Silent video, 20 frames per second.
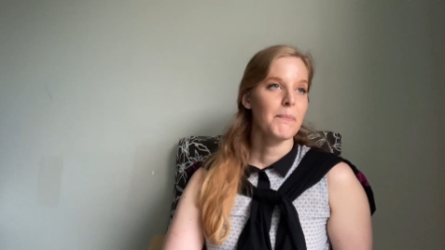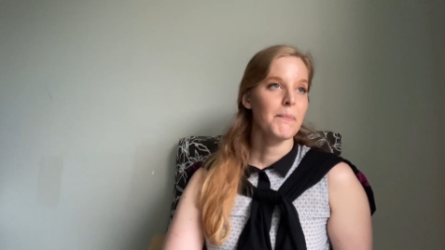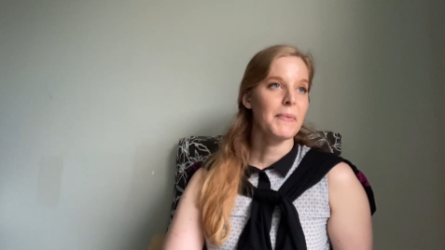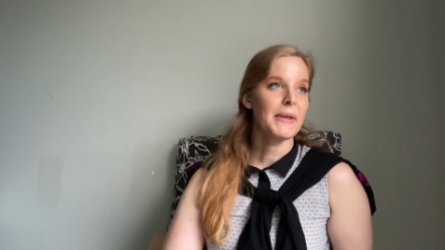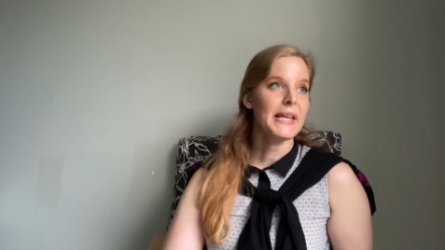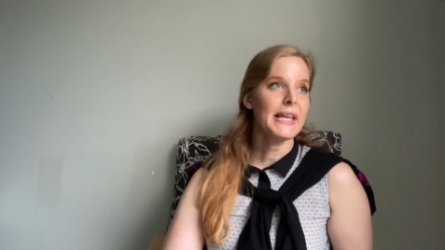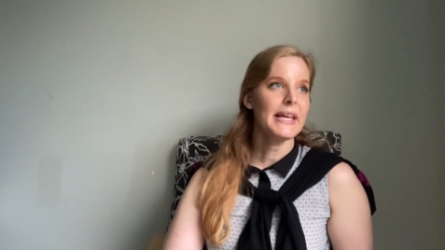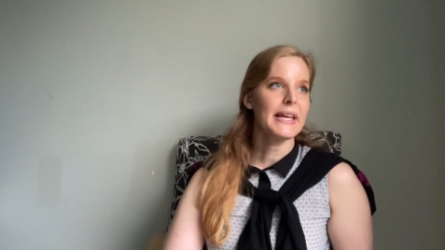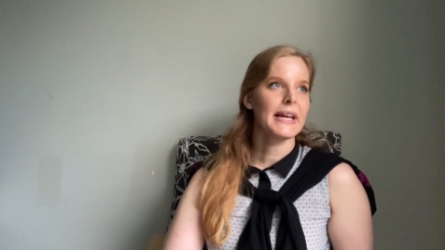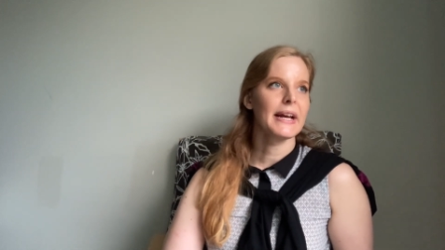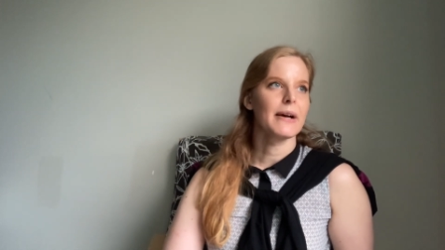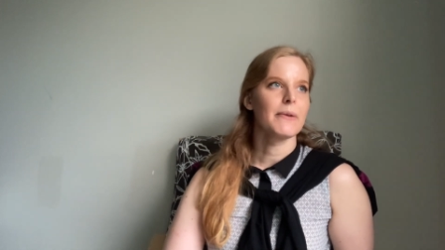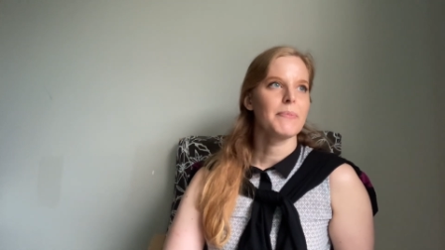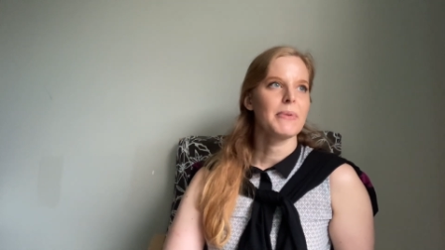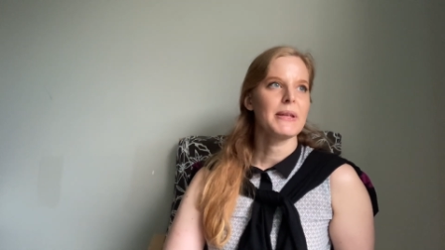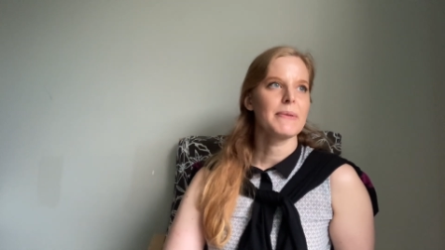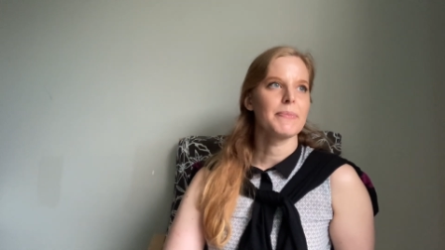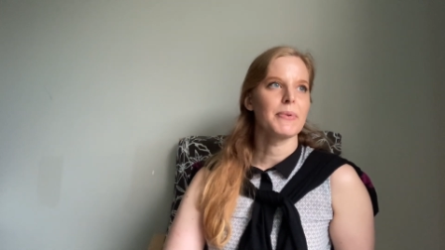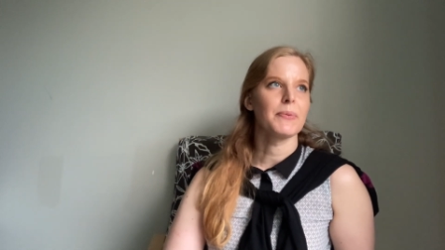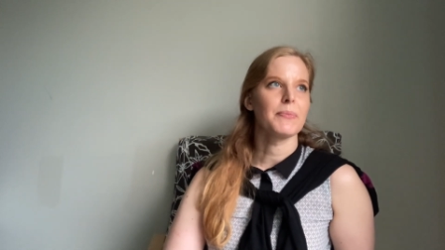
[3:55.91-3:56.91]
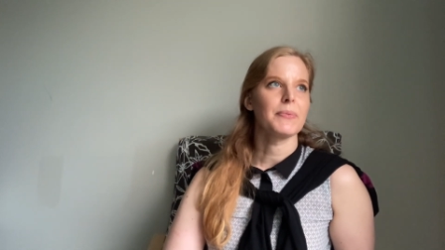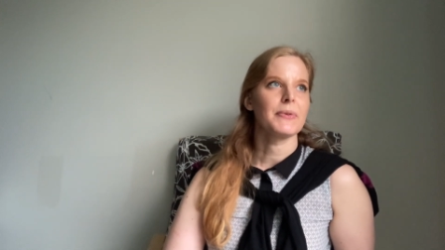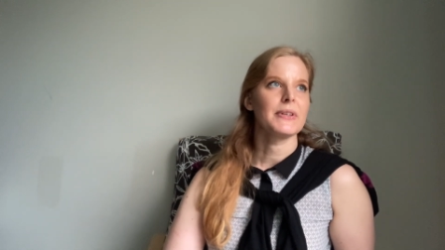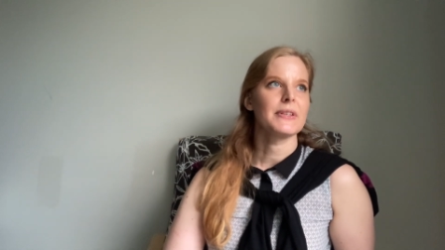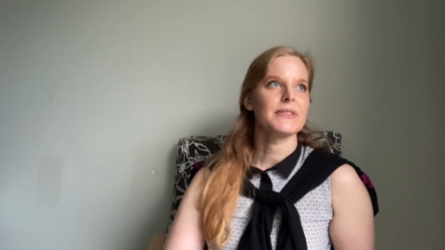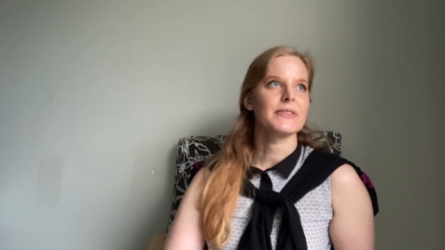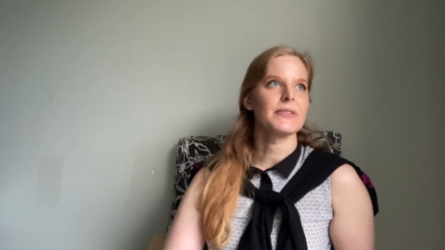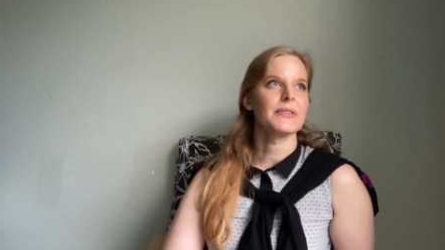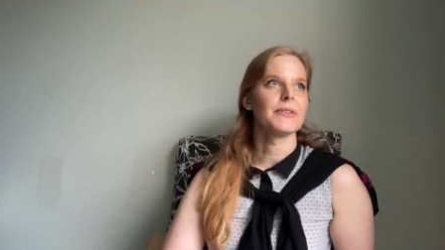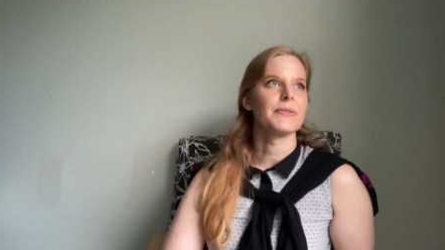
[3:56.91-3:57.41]
being a people
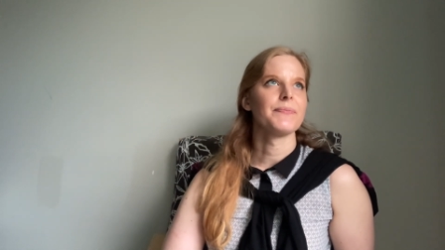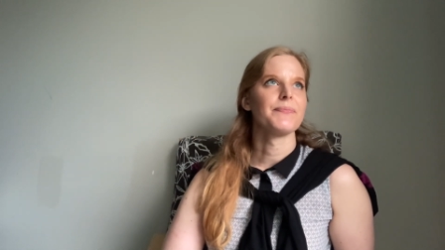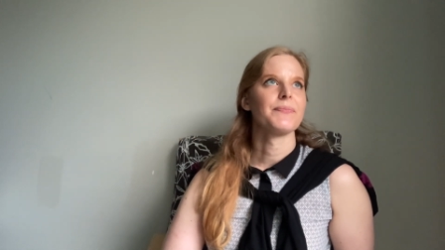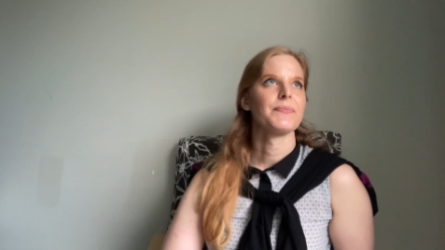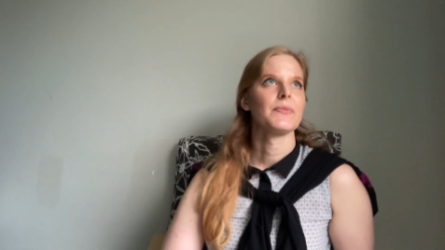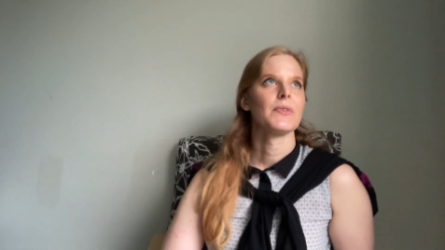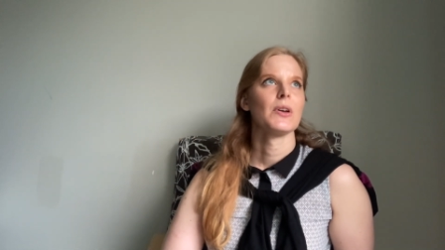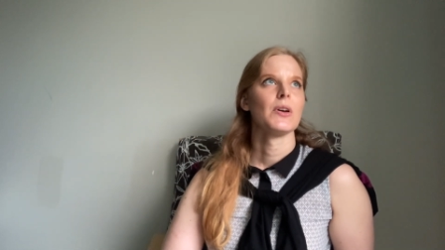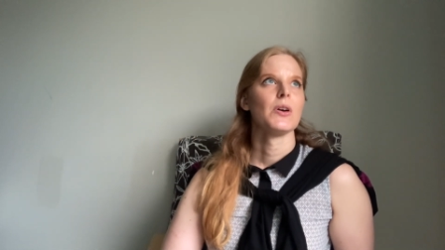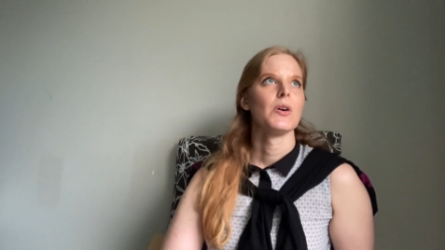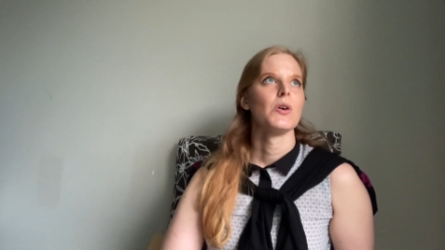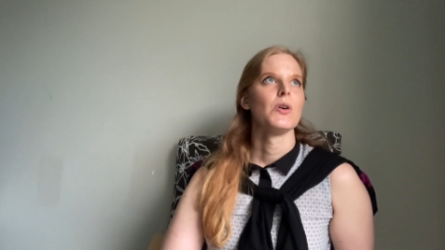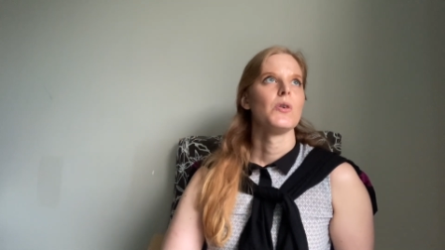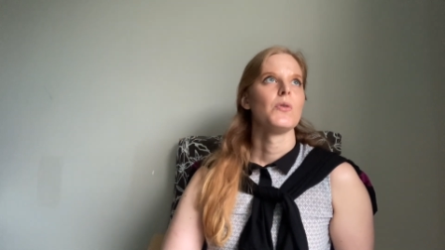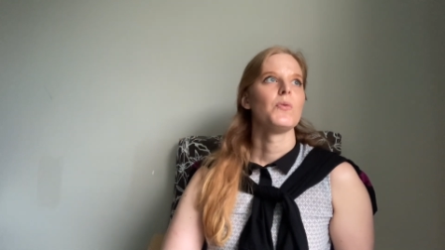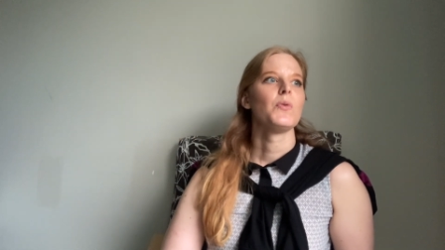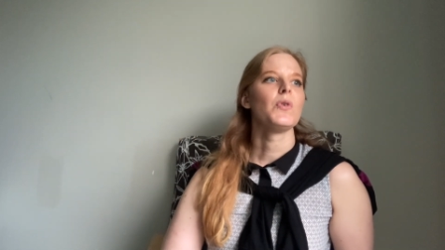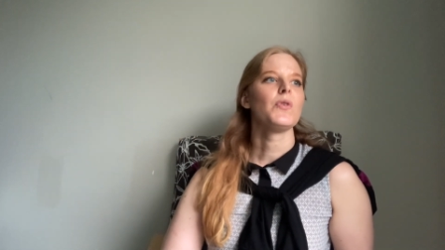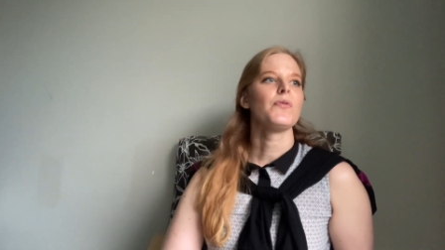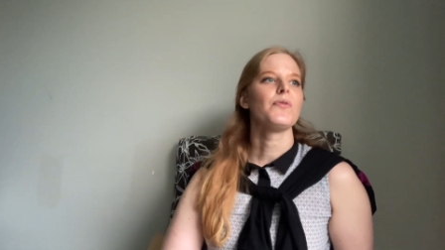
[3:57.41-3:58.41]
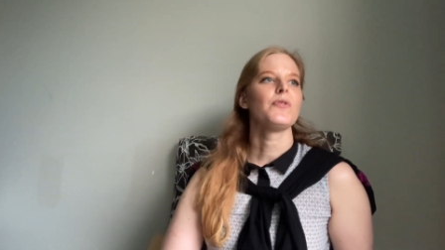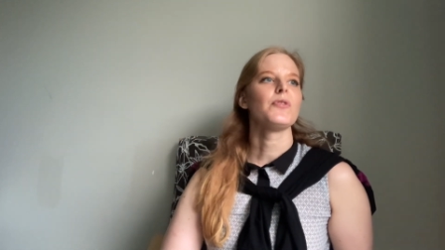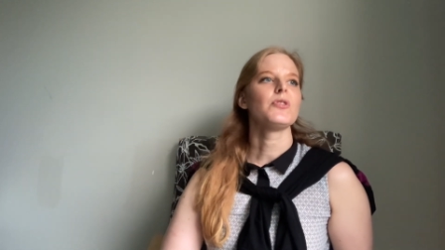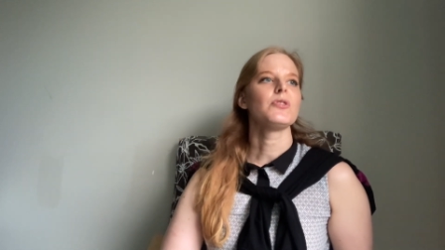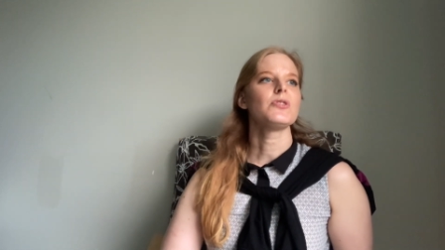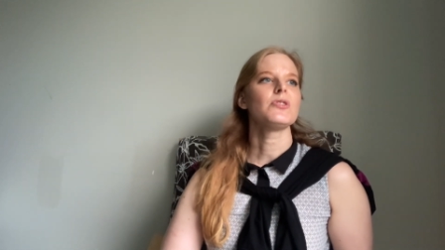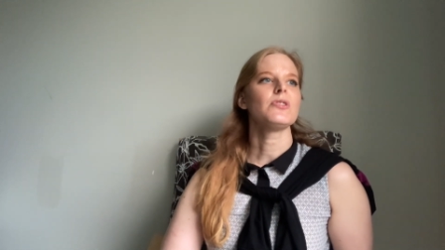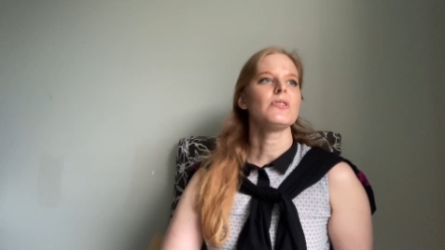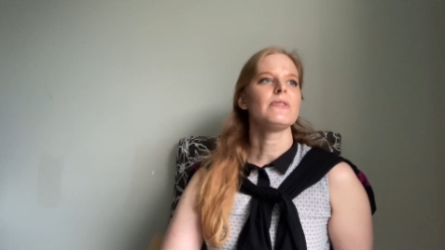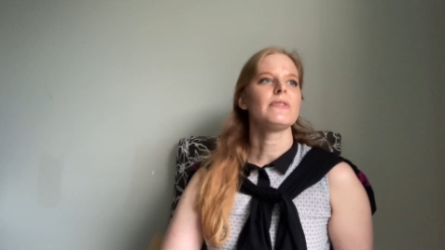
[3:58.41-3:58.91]
pleaser? Well,
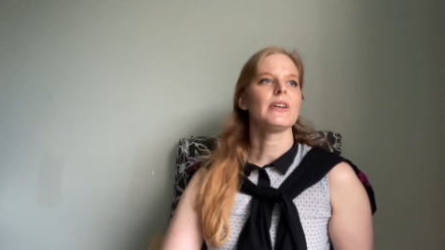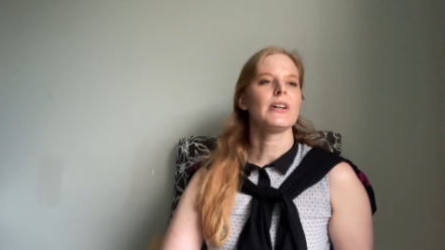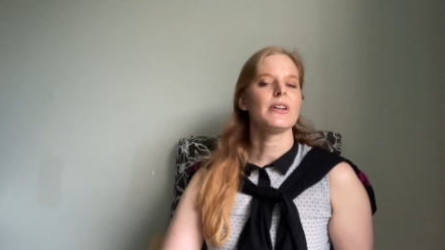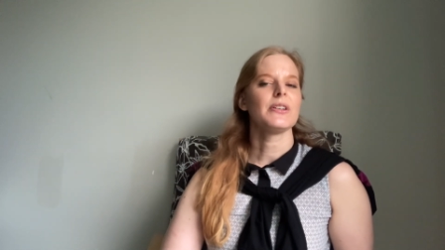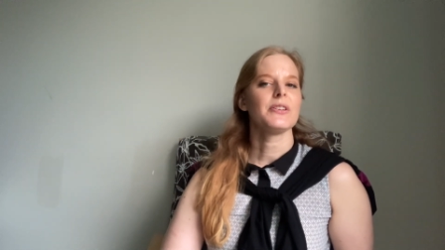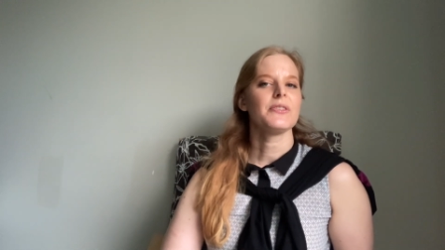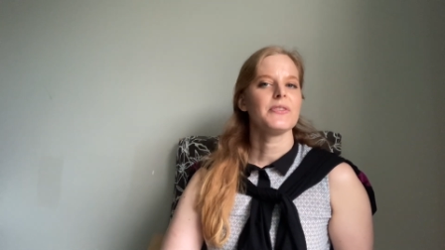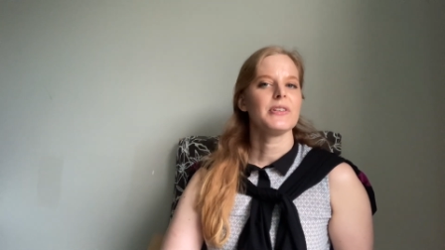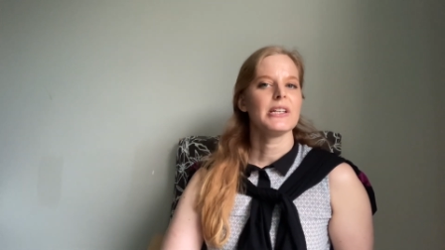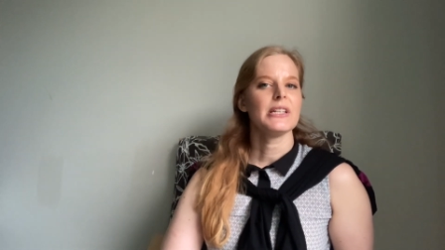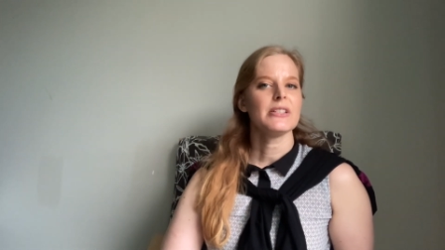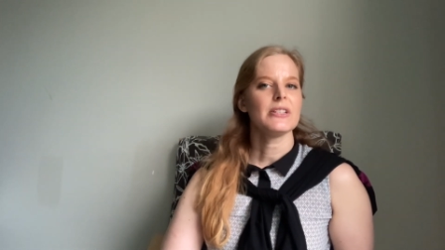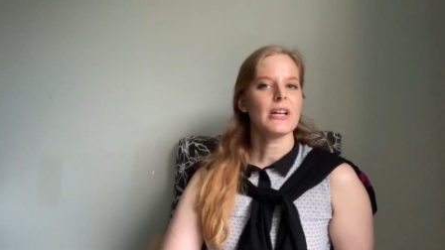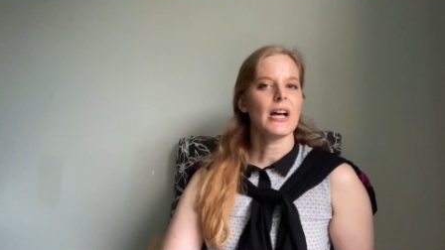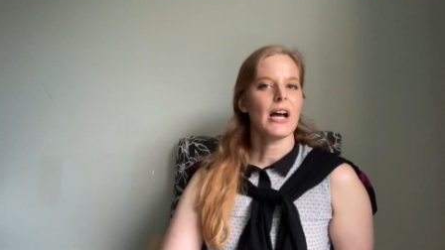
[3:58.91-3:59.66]
first of all, you need to